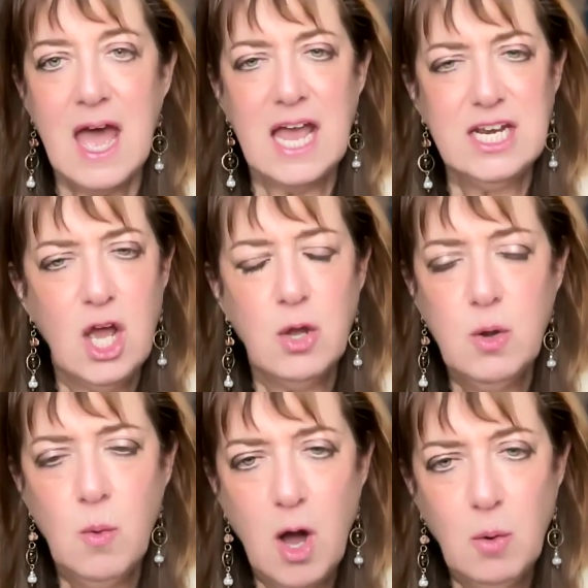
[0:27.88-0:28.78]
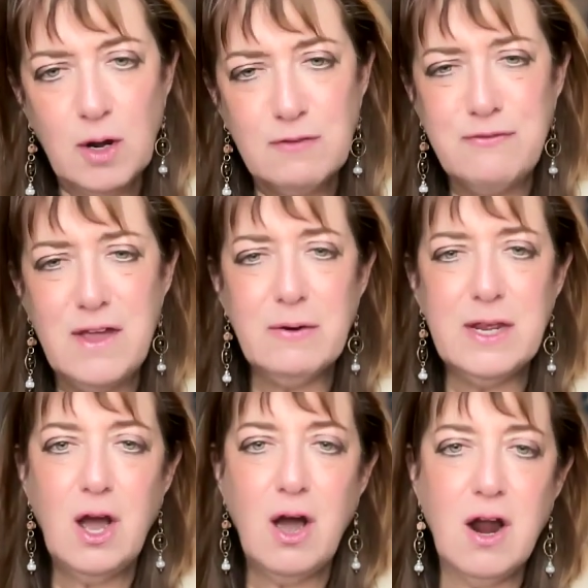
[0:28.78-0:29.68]
I know you all work very
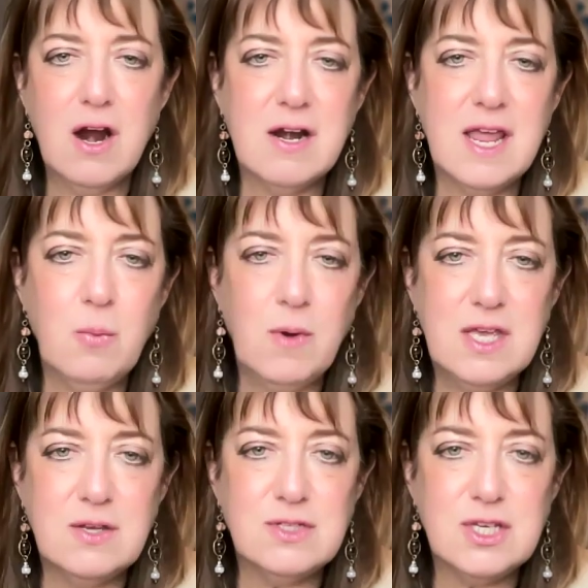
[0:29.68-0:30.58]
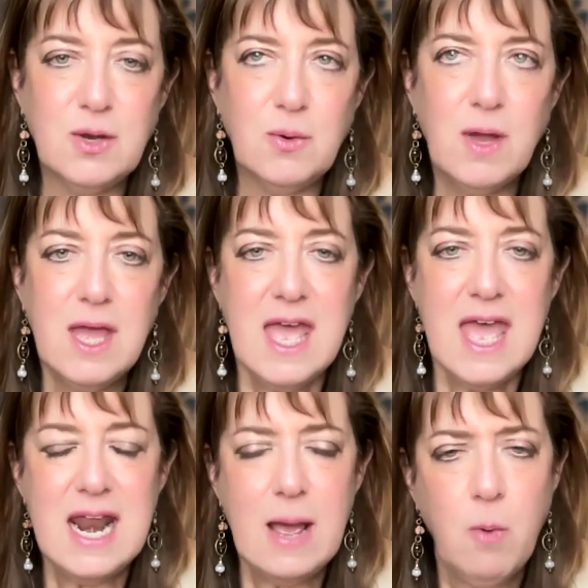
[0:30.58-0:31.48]
hard at what you do,
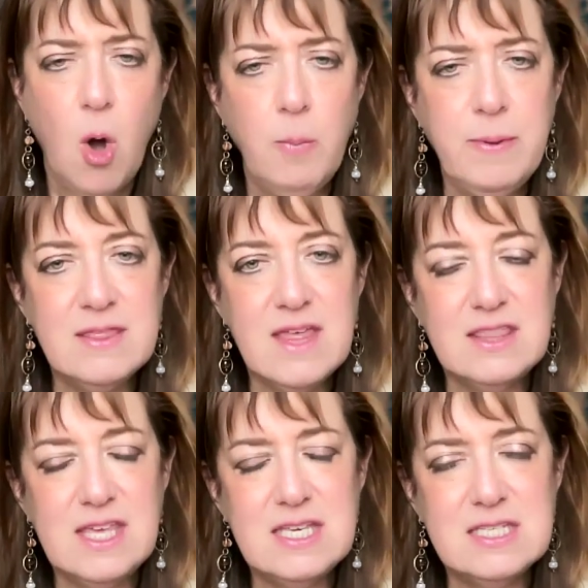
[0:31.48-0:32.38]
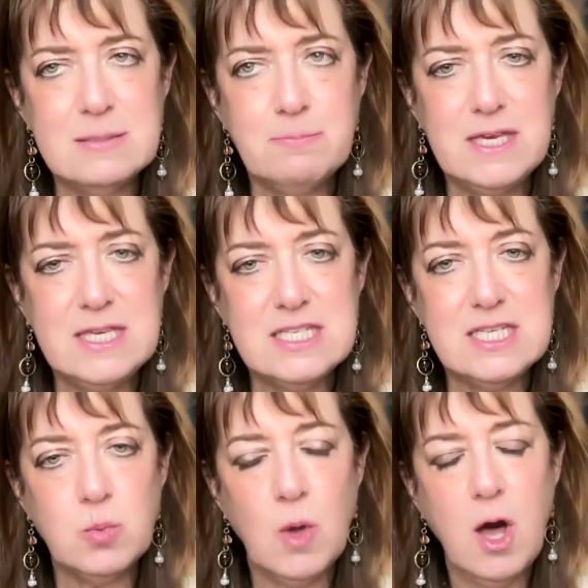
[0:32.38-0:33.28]
and I'm hoping that these
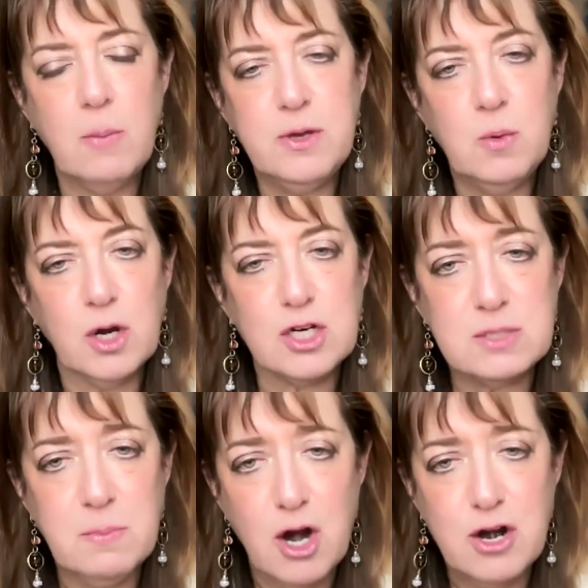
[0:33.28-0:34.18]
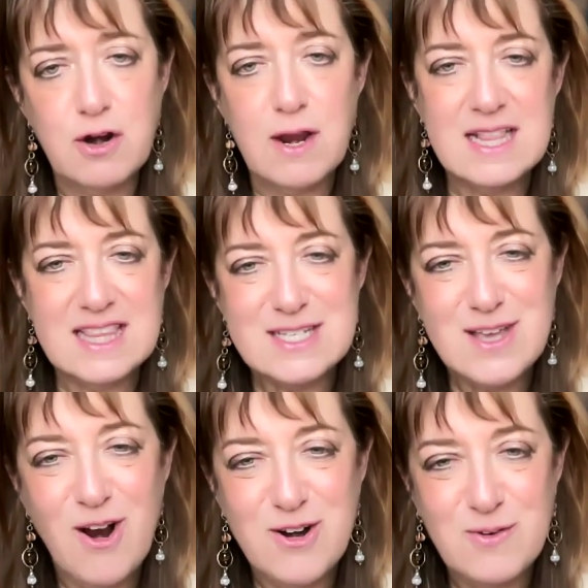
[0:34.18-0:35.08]
pieces will help you work smarter and less
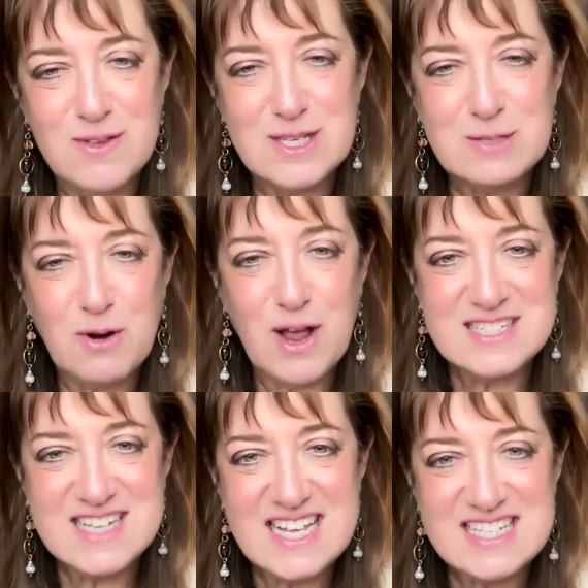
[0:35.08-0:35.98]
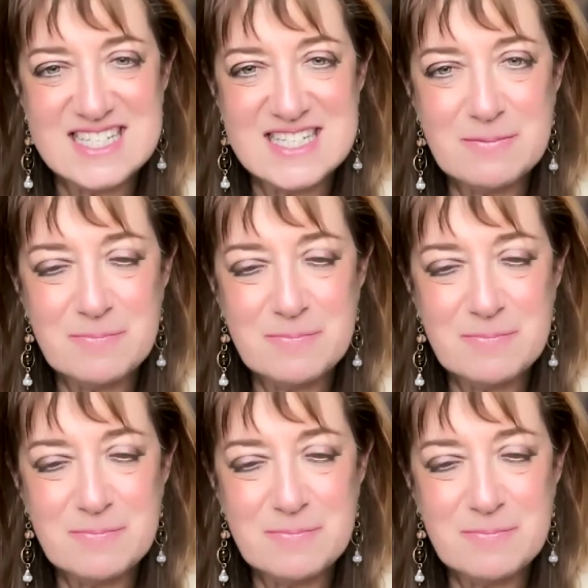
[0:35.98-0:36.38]
harder in this process.